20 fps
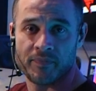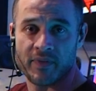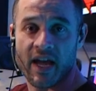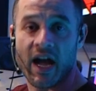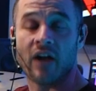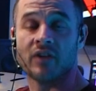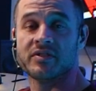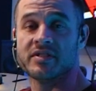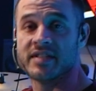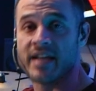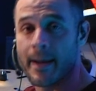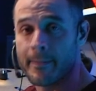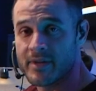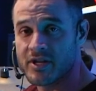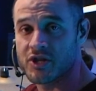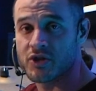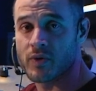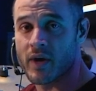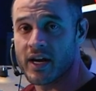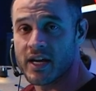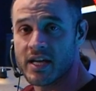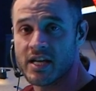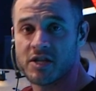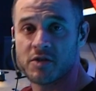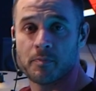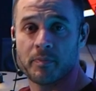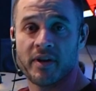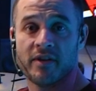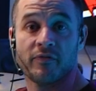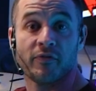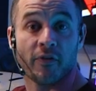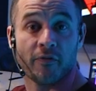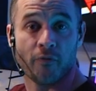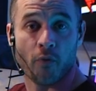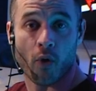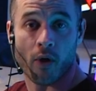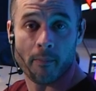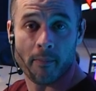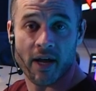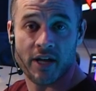I'll demonstrate each beat for
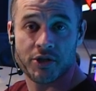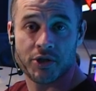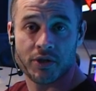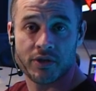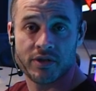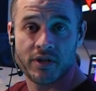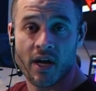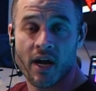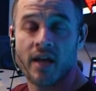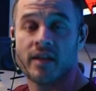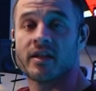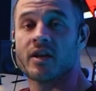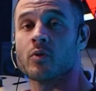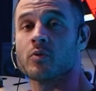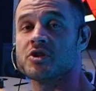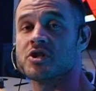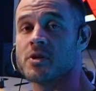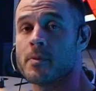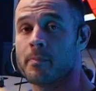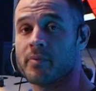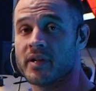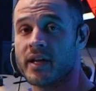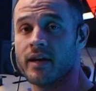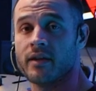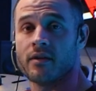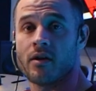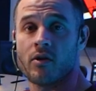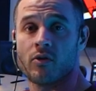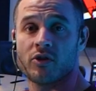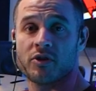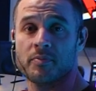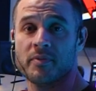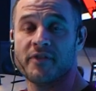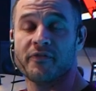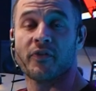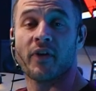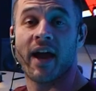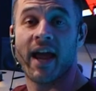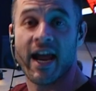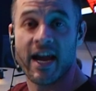4 measures, then I want you to play along with me
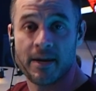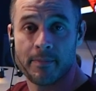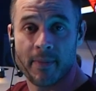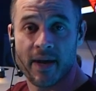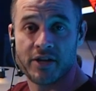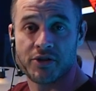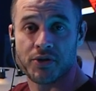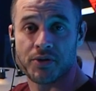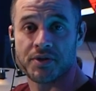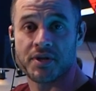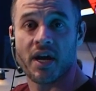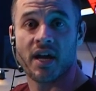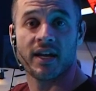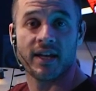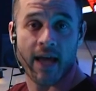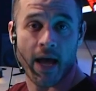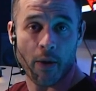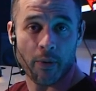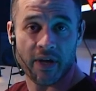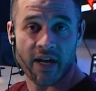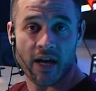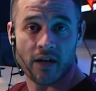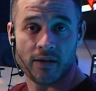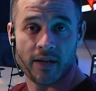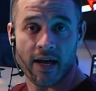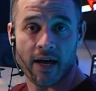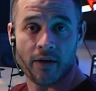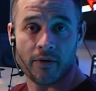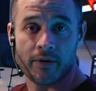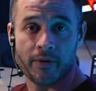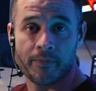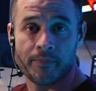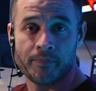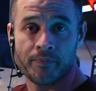for 8 measures, counting out loud.